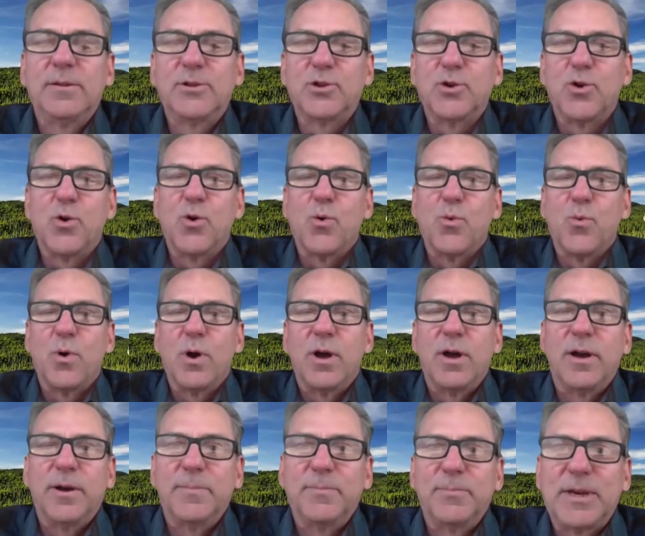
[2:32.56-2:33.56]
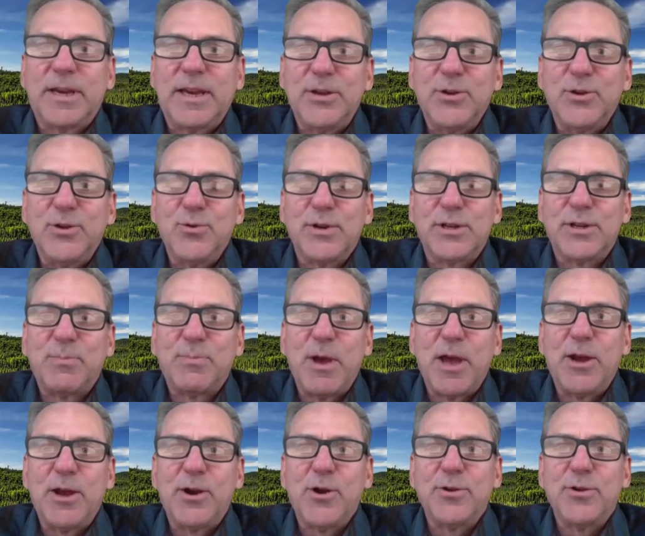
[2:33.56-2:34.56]
So can you
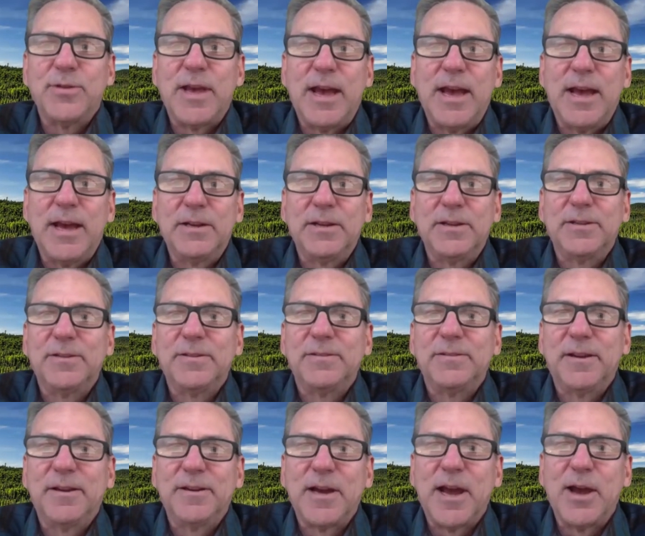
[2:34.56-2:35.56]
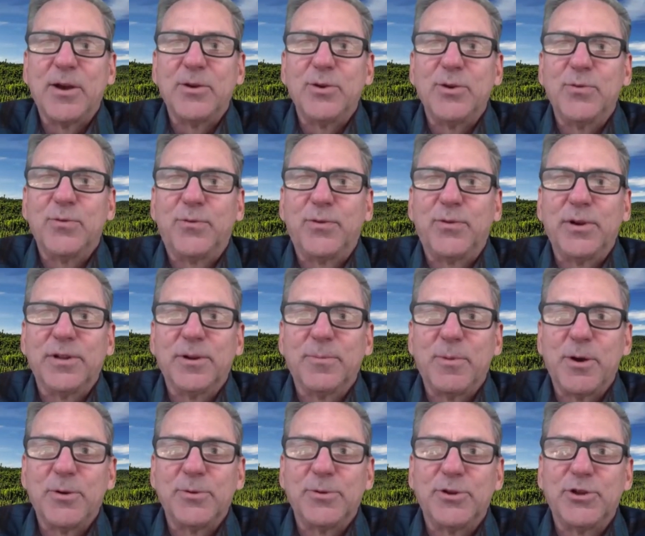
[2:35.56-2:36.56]
expand on that and how you feel
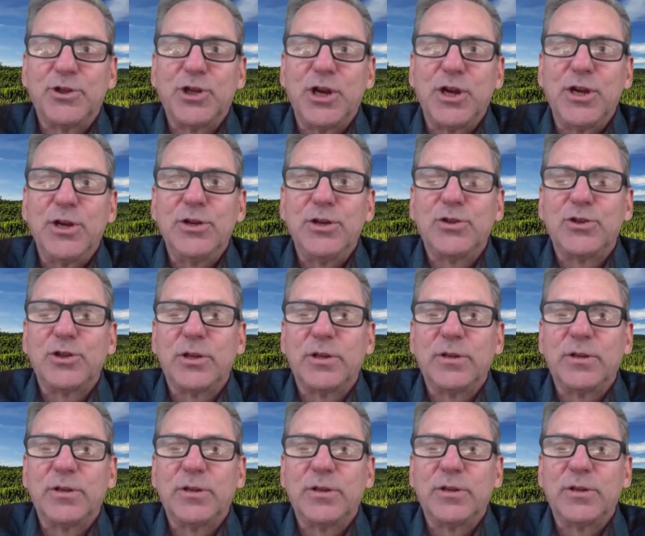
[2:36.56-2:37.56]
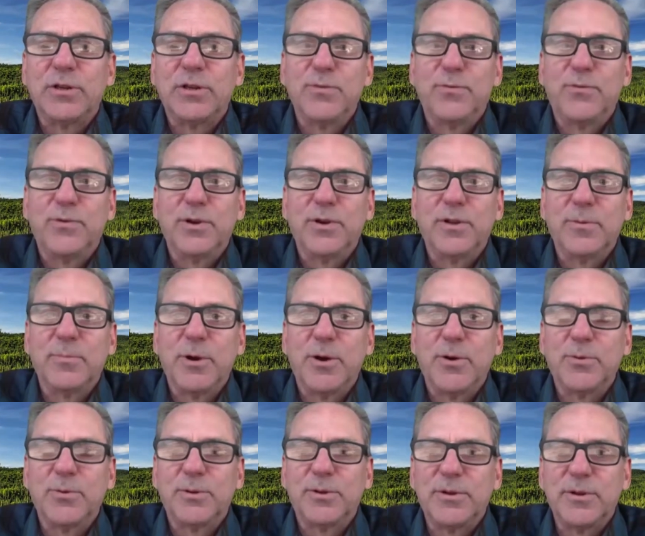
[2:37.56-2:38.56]
about the change and how you feel
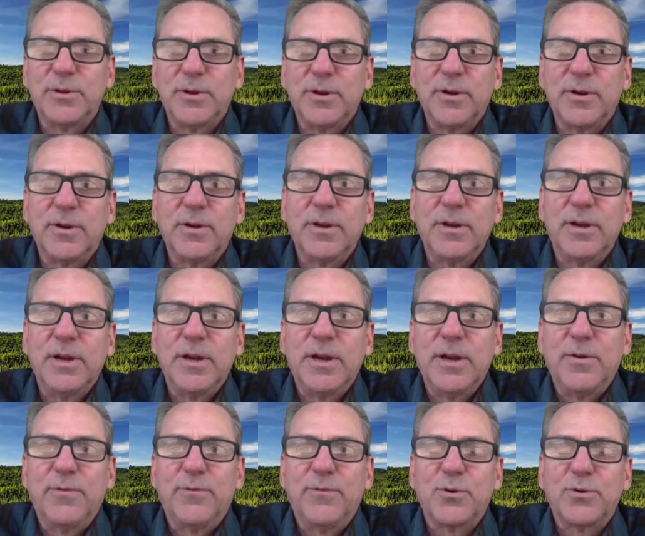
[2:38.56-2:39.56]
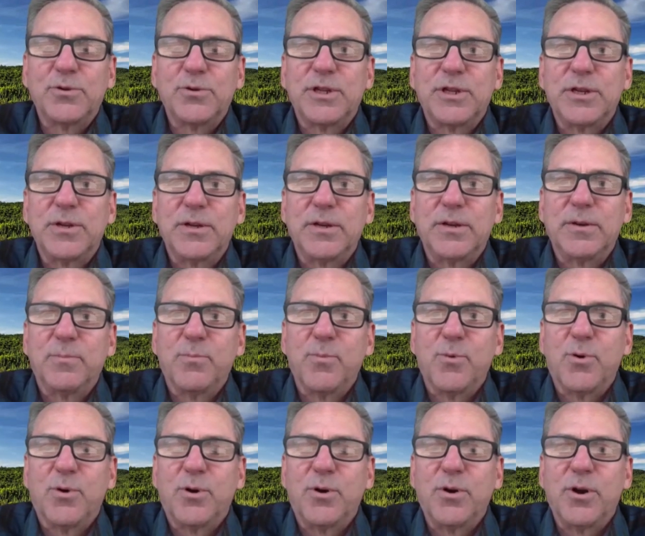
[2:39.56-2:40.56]
about focusing
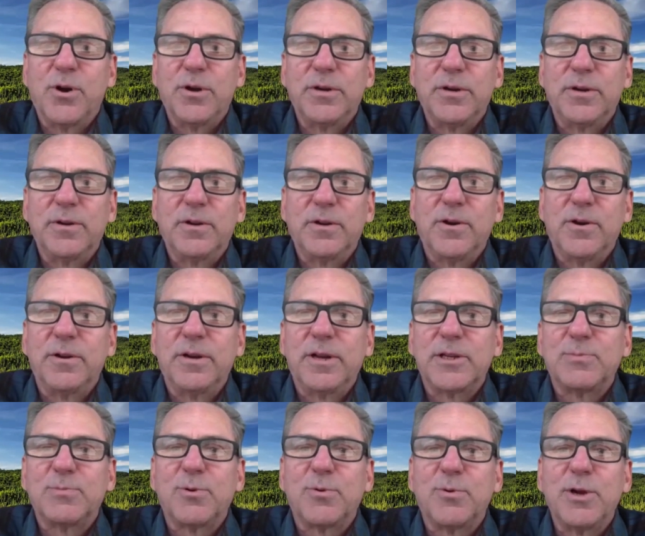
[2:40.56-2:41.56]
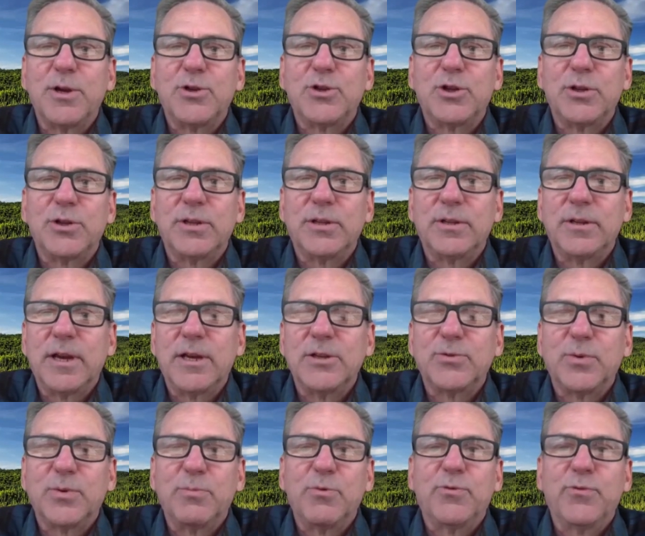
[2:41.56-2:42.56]
more on exploration
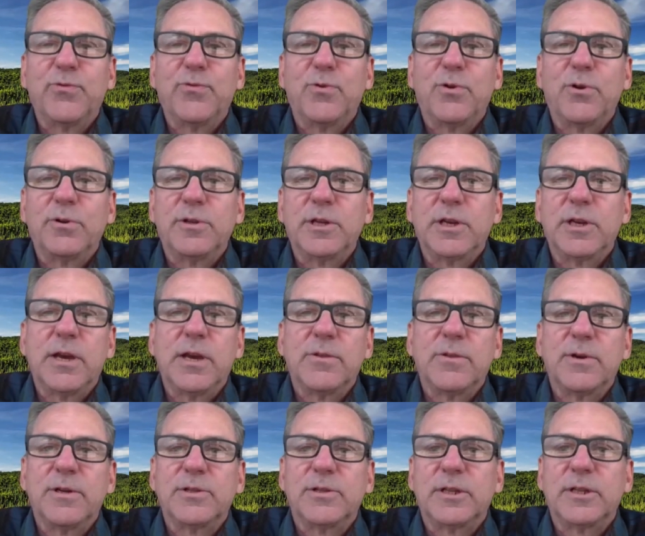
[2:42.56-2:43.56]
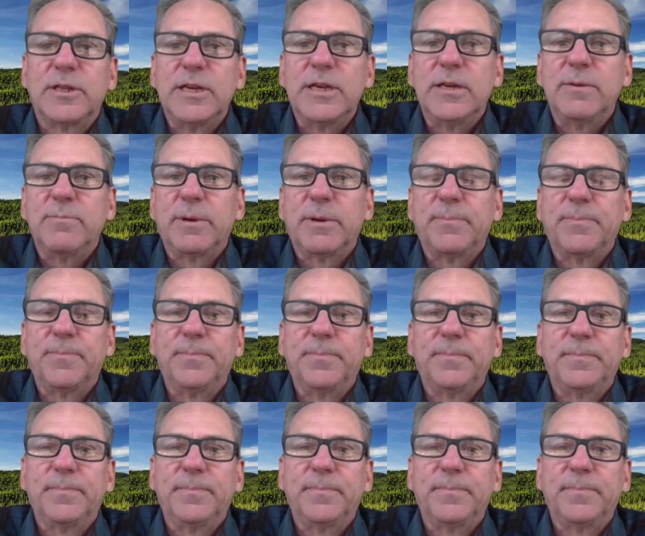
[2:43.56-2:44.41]
as we move forward together as a team?